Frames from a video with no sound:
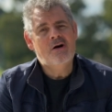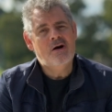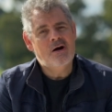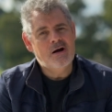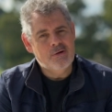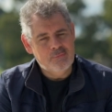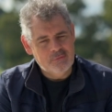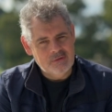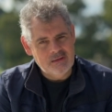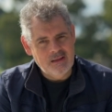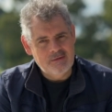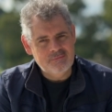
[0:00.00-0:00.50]
I
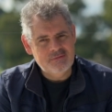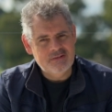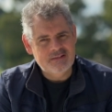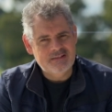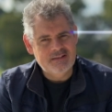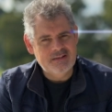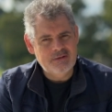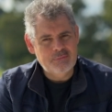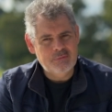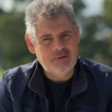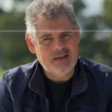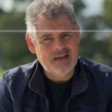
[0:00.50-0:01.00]
would love to
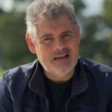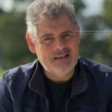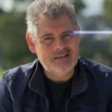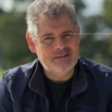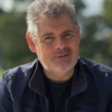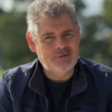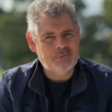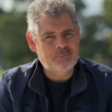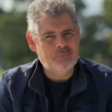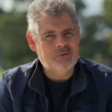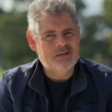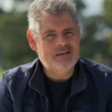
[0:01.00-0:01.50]
see you again,
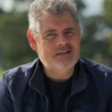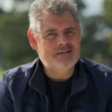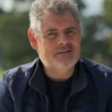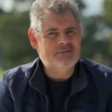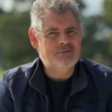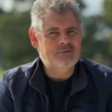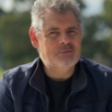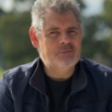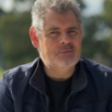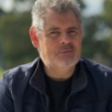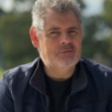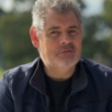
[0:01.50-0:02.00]
so please
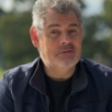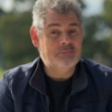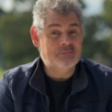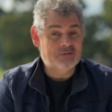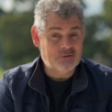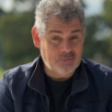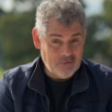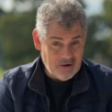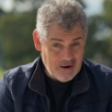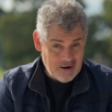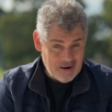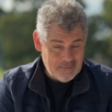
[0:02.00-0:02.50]
do
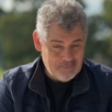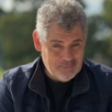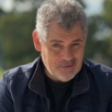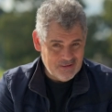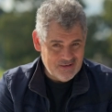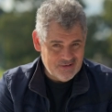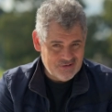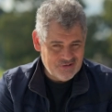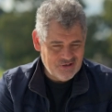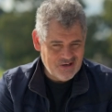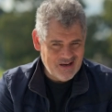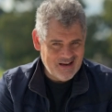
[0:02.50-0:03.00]
subscribe,
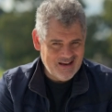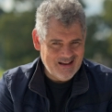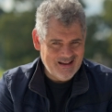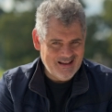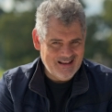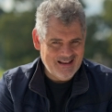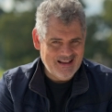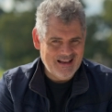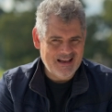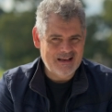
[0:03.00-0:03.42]
please share,